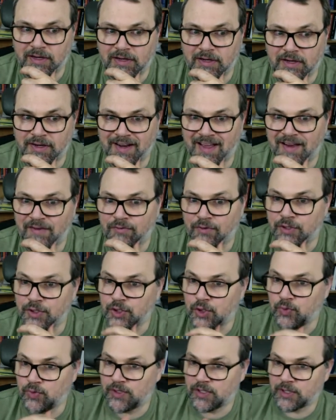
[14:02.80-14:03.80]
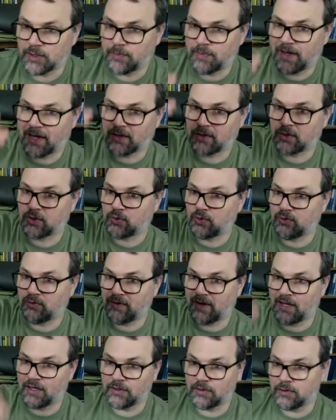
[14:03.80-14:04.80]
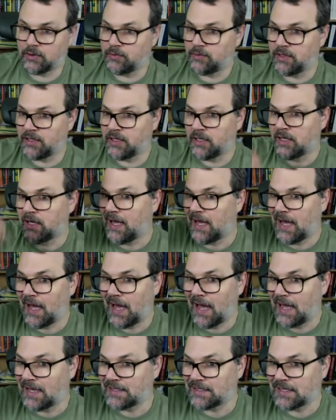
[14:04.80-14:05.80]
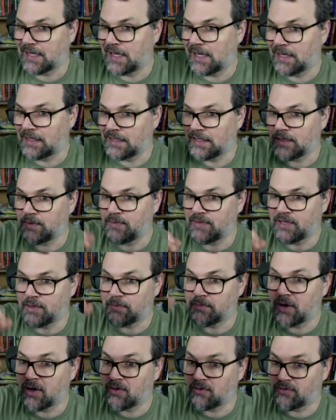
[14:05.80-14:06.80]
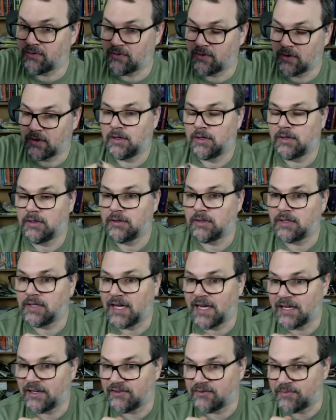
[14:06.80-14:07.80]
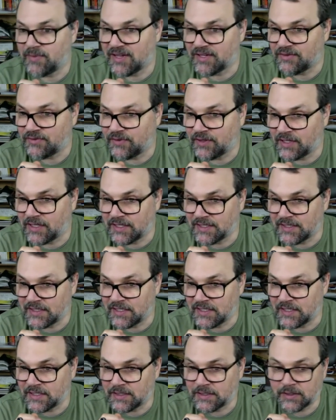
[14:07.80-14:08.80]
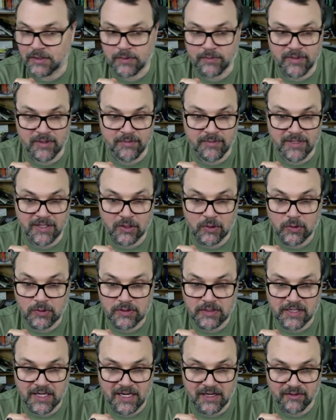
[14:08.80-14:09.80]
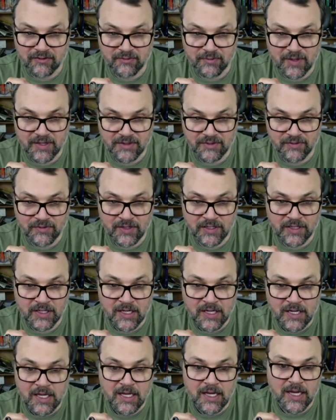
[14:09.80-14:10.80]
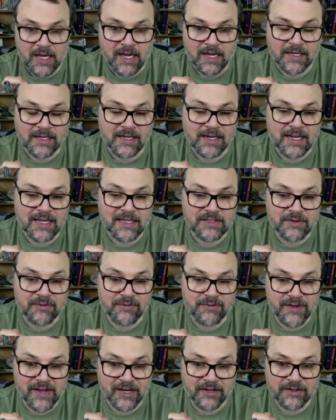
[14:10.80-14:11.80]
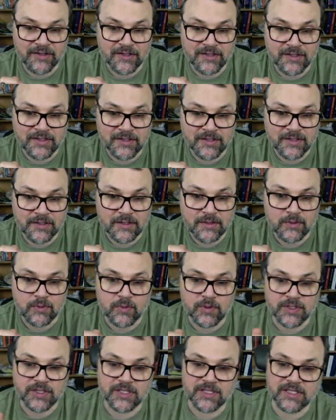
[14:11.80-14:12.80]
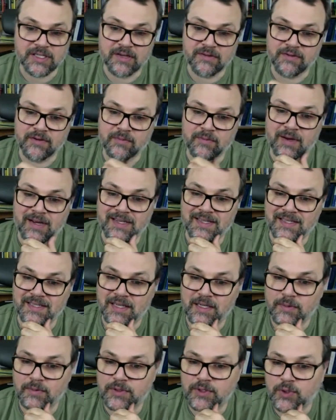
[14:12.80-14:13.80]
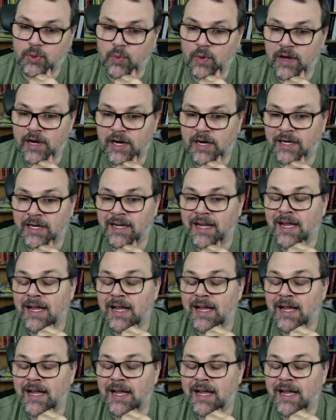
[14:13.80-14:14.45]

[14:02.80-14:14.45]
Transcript: On average, you would expect the true value to be as likely to be above the line of best fit as it is to be below the line of best fit. And it has a variance which is given by sigma squared